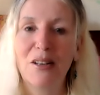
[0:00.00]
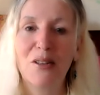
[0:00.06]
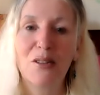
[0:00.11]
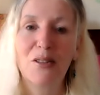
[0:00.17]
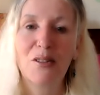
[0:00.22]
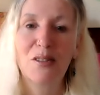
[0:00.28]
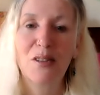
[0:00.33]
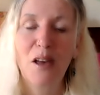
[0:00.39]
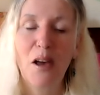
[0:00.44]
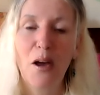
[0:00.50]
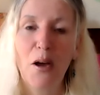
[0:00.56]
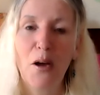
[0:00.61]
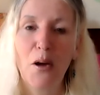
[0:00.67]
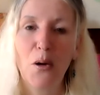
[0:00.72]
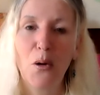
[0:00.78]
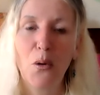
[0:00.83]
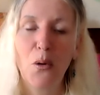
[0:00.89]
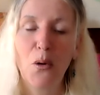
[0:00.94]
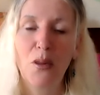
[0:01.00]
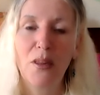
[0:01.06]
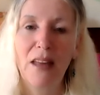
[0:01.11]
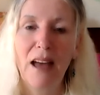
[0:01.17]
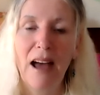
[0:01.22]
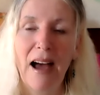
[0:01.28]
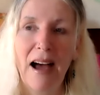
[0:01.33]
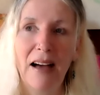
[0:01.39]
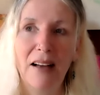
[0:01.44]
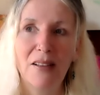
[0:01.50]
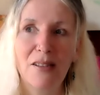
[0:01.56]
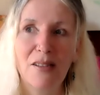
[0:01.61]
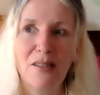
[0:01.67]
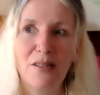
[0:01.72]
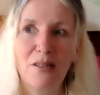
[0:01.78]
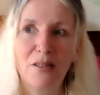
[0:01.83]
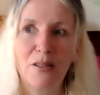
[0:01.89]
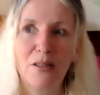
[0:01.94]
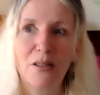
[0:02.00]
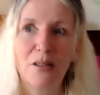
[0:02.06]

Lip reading: so that